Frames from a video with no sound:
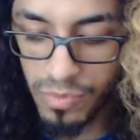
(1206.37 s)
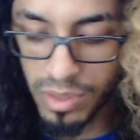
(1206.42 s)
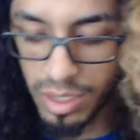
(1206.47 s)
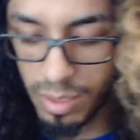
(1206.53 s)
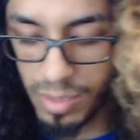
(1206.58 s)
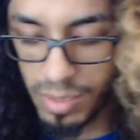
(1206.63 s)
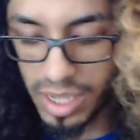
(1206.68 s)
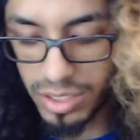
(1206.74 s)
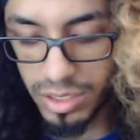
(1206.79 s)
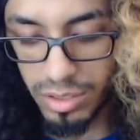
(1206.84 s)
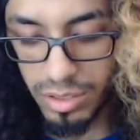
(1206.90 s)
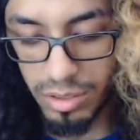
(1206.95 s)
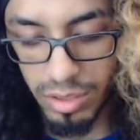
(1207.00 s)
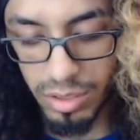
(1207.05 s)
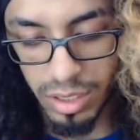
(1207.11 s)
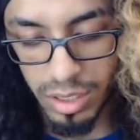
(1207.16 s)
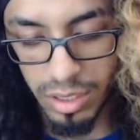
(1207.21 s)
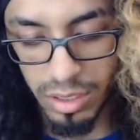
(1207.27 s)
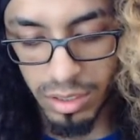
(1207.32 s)
I'm actually
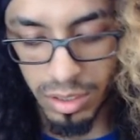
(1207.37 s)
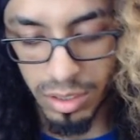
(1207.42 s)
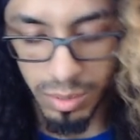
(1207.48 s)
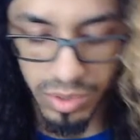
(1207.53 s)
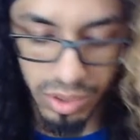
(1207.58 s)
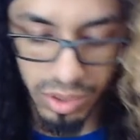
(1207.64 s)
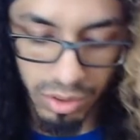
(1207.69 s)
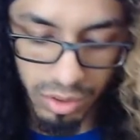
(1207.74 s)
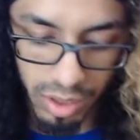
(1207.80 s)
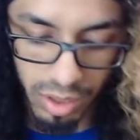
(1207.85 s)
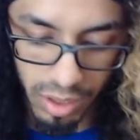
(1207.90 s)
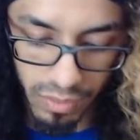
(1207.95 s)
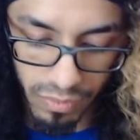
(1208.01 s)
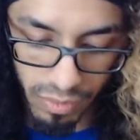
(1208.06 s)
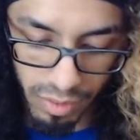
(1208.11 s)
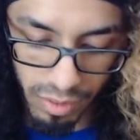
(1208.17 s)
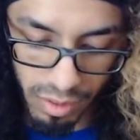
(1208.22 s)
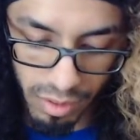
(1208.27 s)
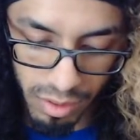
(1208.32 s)
looking, I'm still looking
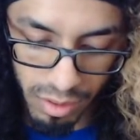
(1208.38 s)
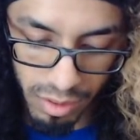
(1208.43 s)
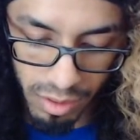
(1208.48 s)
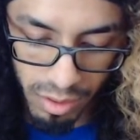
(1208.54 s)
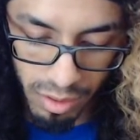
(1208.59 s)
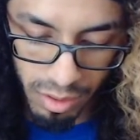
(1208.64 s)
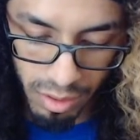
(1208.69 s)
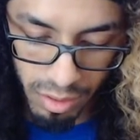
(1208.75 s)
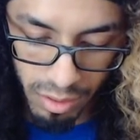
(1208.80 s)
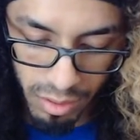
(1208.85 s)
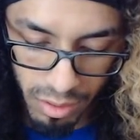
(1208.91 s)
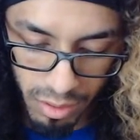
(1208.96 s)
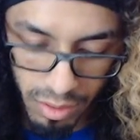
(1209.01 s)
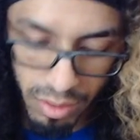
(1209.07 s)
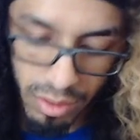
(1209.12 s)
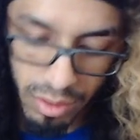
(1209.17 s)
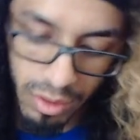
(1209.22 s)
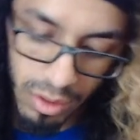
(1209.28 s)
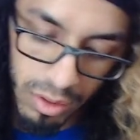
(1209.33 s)
for
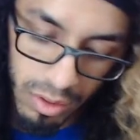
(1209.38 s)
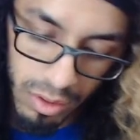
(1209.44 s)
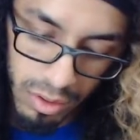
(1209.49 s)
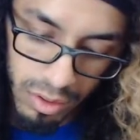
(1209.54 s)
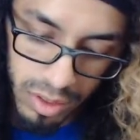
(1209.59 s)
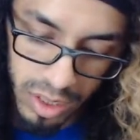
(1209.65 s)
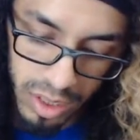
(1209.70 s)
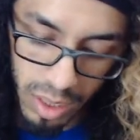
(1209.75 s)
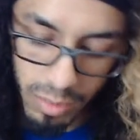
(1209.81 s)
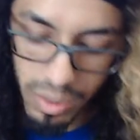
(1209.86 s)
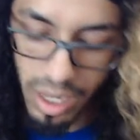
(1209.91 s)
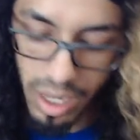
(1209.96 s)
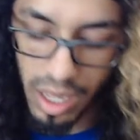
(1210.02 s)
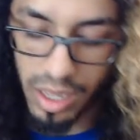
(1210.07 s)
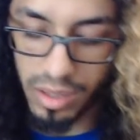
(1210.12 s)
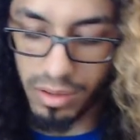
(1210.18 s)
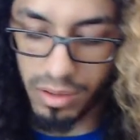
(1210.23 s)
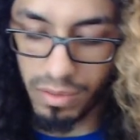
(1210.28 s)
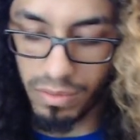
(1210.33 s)
some
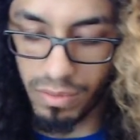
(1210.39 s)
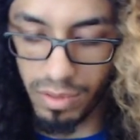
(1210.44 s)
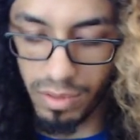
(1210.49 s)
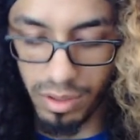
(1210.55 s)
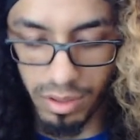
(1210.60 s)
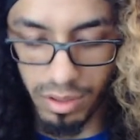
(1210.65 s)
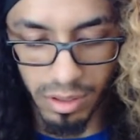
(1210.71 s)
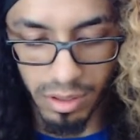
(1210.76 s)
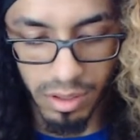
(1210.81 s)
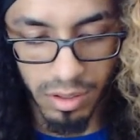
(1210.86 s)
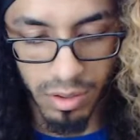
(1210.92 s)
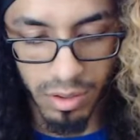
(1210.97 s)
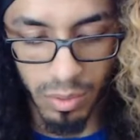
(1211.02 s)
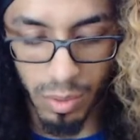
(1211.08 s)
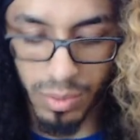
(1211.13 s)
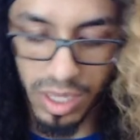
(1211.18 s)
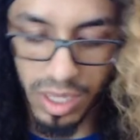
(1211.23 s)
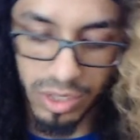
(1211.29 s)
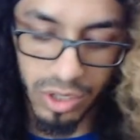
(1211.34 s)
kind of, uh, well,
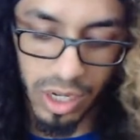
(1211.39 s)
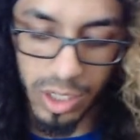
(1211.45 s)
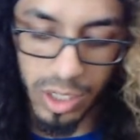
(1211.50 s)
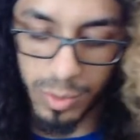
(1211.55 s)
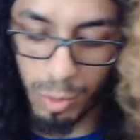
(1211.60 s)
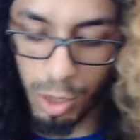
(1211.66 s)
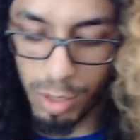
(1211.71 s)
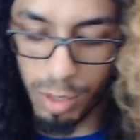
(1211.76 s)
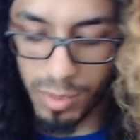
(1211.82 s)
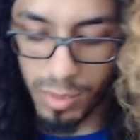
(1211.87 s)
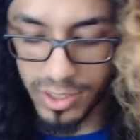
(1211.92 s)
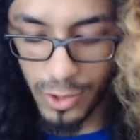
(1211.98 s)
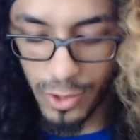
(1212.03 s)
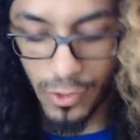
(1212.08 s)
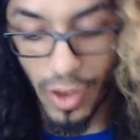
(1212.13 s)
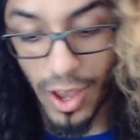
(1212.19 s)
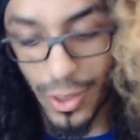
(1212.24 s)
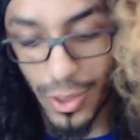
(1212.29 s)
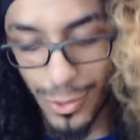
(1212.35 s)
I'm not trying to spoil myself
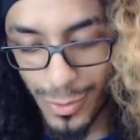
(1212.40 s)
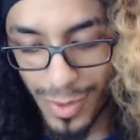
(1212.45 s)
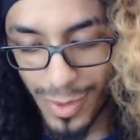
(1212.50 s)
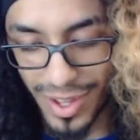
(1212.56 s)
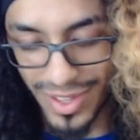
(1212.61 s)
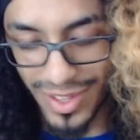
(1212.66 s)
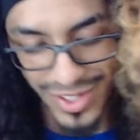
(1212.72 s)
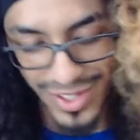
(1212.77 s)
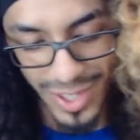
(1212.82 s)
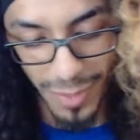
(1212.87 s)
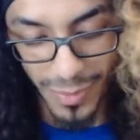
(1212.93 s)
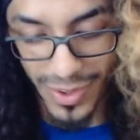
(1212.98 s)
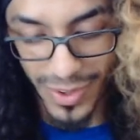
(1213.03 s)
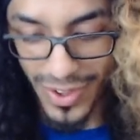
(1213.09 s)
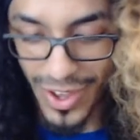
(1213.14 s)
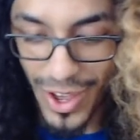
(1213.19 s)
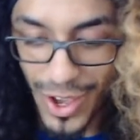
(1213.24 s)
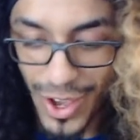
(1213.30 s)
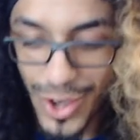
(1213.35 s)
either by
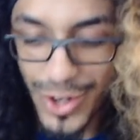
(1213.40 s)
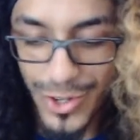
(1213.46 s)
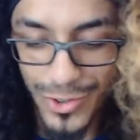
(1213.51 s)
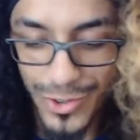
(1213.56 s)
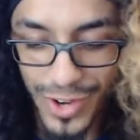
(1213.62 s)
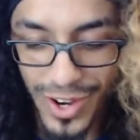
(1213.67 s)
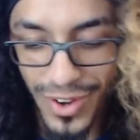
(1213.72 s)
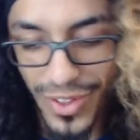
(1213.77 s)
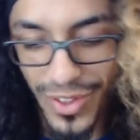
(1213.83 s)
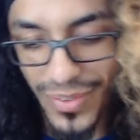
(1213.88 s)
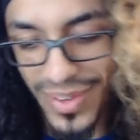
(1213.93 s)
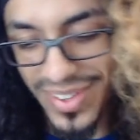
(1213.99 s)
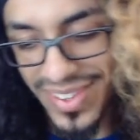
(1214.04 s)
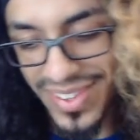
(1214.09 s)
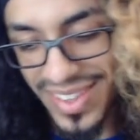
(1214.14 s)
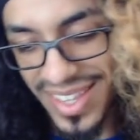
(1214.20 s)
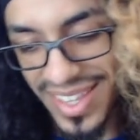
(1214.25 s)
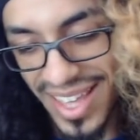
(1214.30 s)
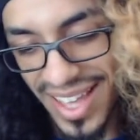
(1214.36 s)
skipping straight all the way
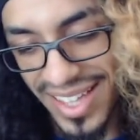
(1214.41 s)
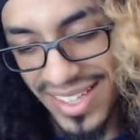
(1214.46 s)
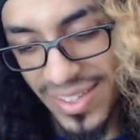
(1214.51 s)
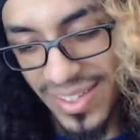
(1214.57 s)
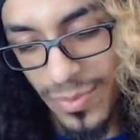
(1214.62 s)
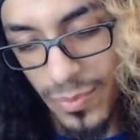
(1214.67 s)
to the end.